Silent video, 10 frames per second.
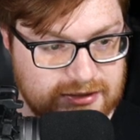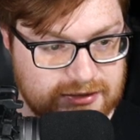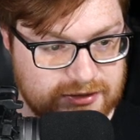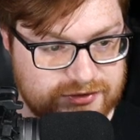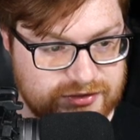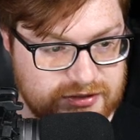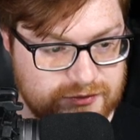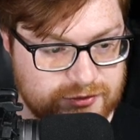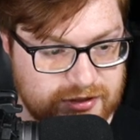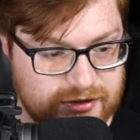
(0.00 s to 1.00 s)
Let's see if
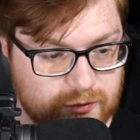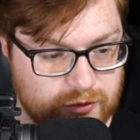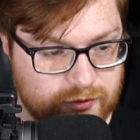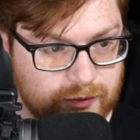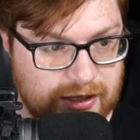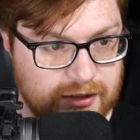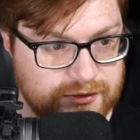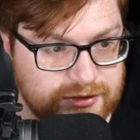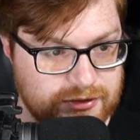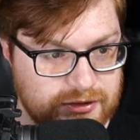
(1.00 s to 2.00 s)
there's anything worthwhile
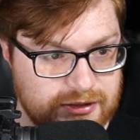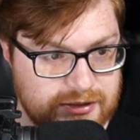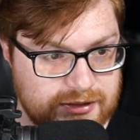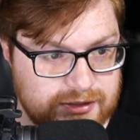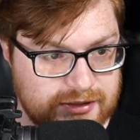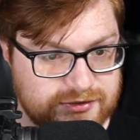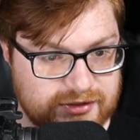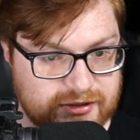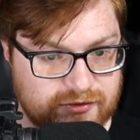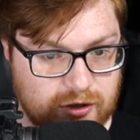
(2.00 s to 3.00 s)
in here.
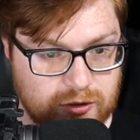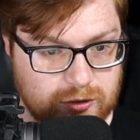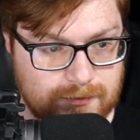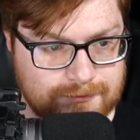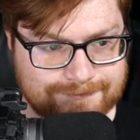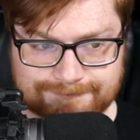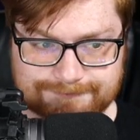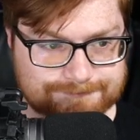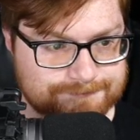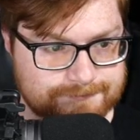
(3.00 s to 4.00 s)
Inside of home,
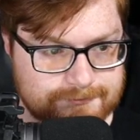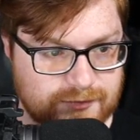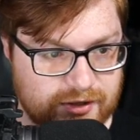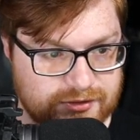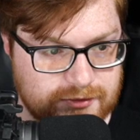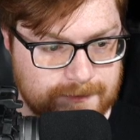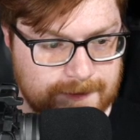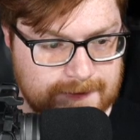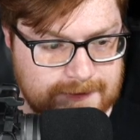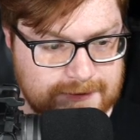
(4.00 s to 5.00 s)
nothing.
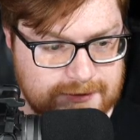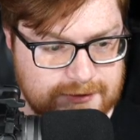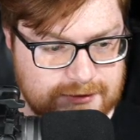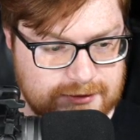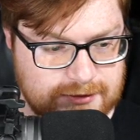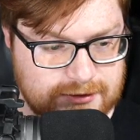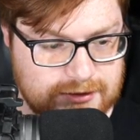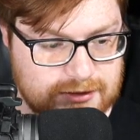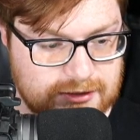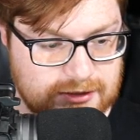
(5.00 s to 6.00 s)

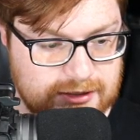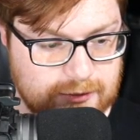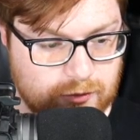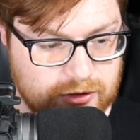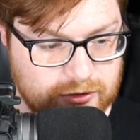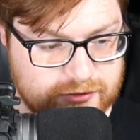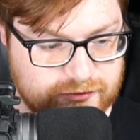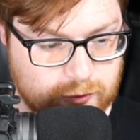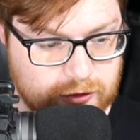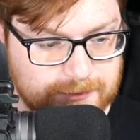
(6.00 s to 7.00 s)
Uh, I want to look
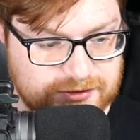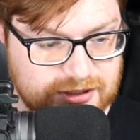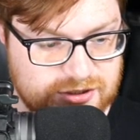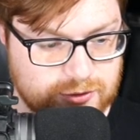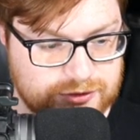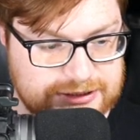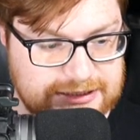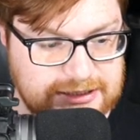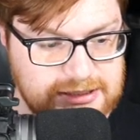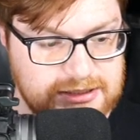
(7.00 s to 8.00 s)
for a potential
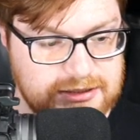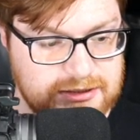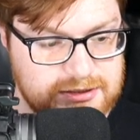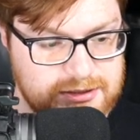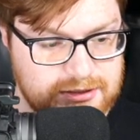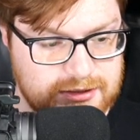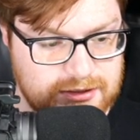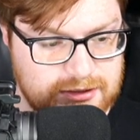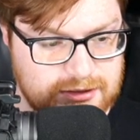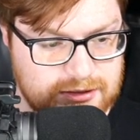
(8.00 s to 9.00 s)
key.
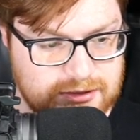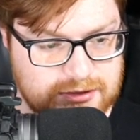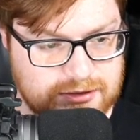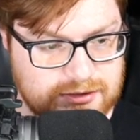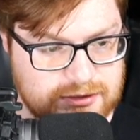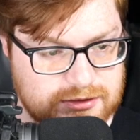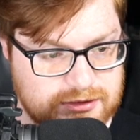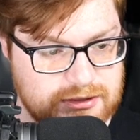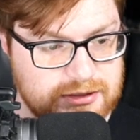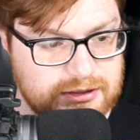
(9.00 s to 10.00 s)

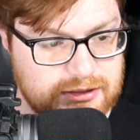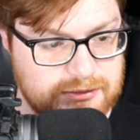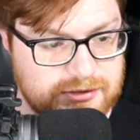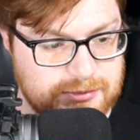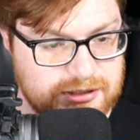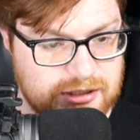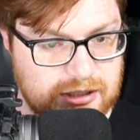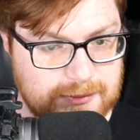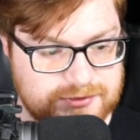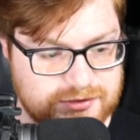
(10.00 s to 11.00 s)
Uh, maybe an
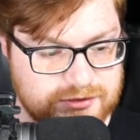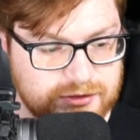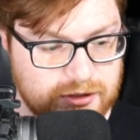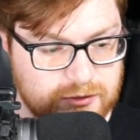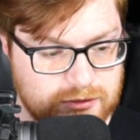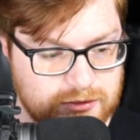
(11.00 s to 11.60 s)
opt? No.